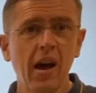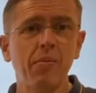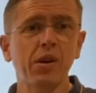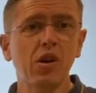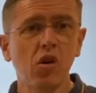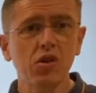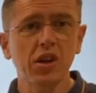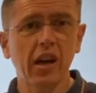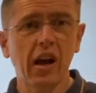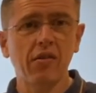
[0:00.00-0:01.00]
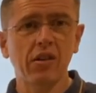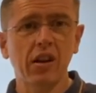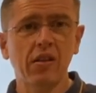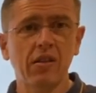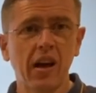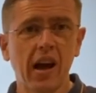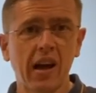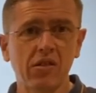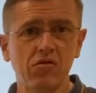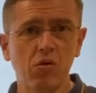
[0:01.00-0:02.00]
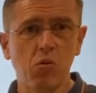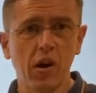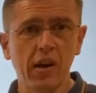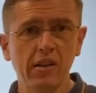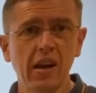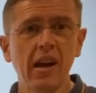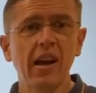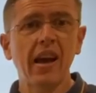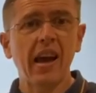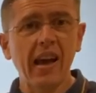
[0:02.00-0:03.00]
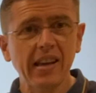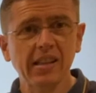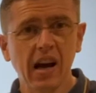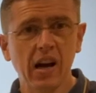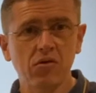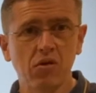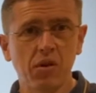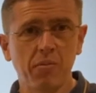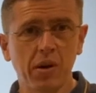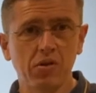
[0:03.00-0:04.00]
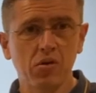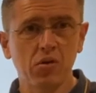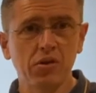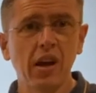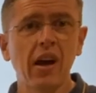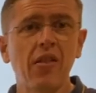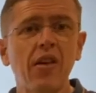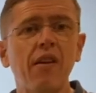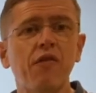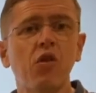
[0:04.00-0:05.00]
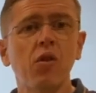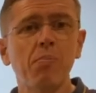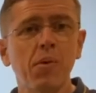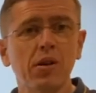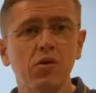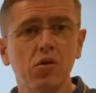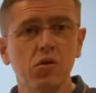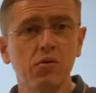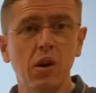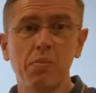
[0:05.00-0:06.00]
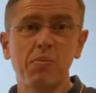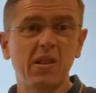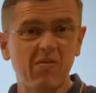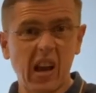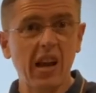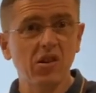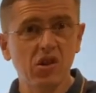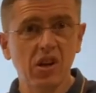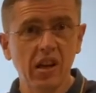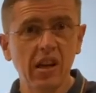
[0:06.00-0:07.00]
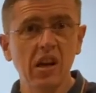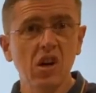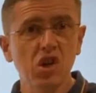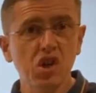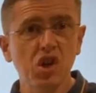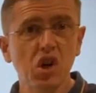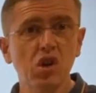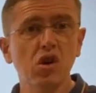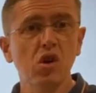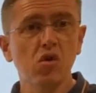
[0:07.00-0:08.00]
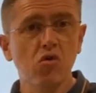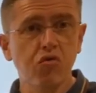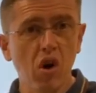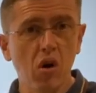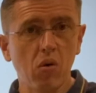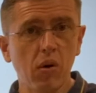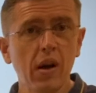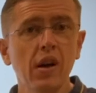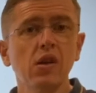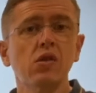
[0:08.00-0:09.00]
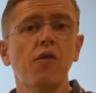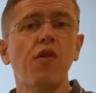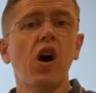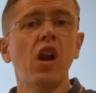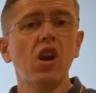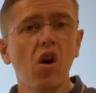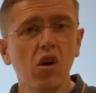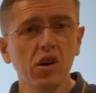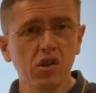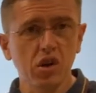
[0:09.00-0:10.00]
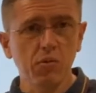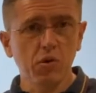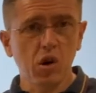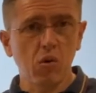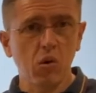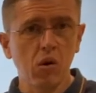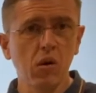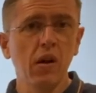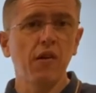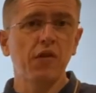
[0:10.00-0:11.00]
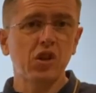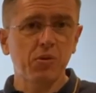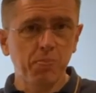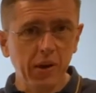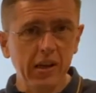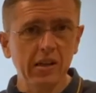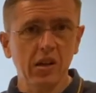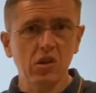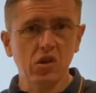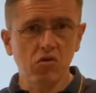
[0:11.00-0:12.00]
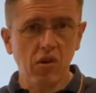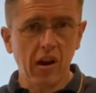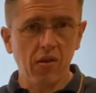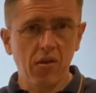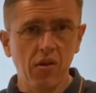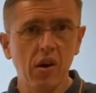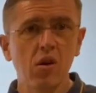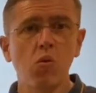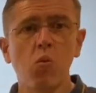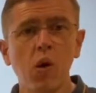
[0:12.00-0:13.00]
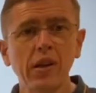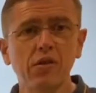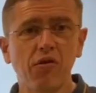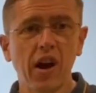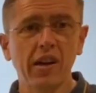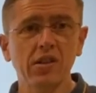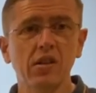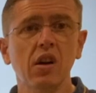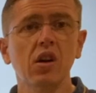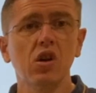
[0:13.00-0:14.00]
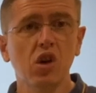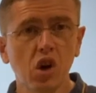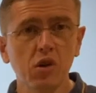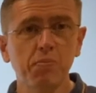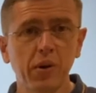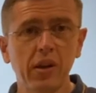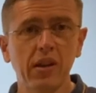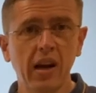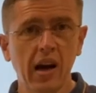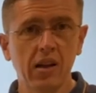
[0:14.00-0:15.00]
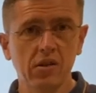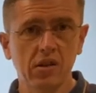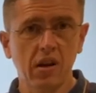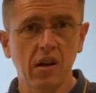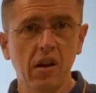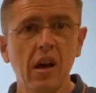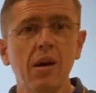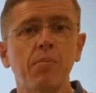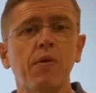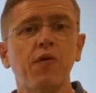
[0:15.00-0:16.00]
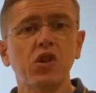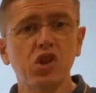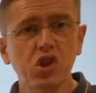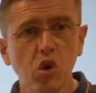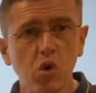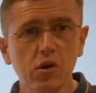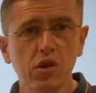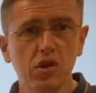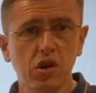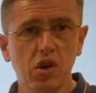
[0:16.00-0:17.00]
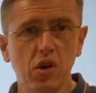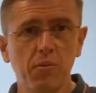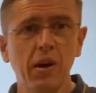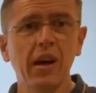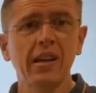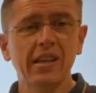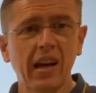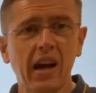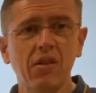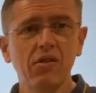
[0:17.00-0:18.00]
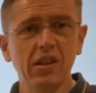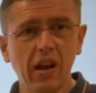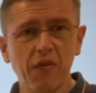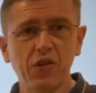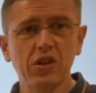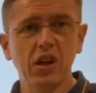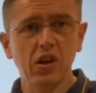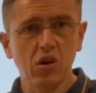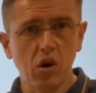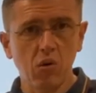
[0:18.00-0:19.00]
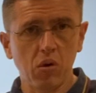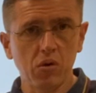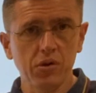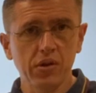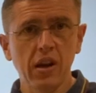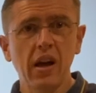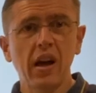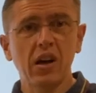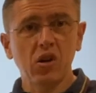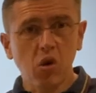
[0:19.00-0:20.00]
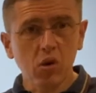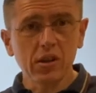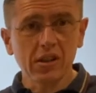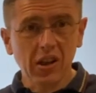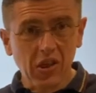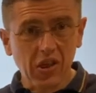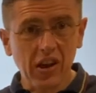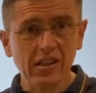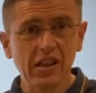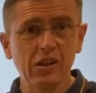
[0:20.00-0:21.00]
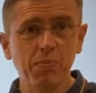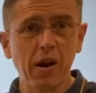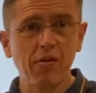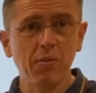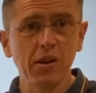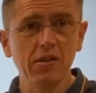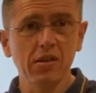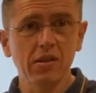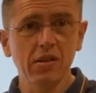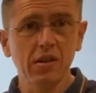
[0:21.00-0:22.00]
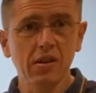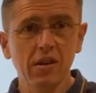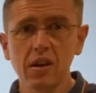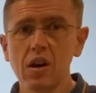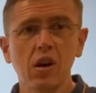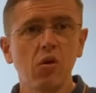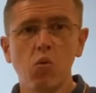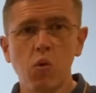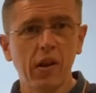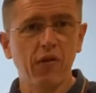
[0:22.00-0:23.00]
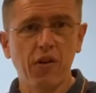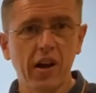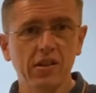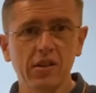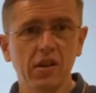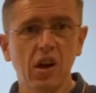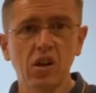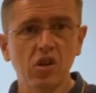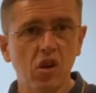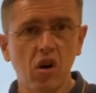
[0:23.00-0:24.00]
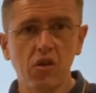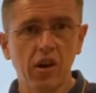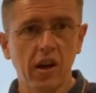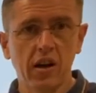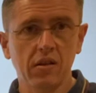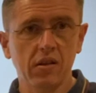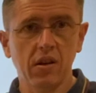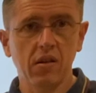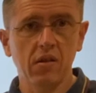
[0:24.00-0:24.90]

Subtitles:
and because you're carrying that extra weight, it is harder on the muscles, and therefore the muscles potentially should grow. So for a longer term goal for speed and strength, weight vest could be the answer. But for shorter term calorie deficit goals, according to this experiment, weight vests are not the answer.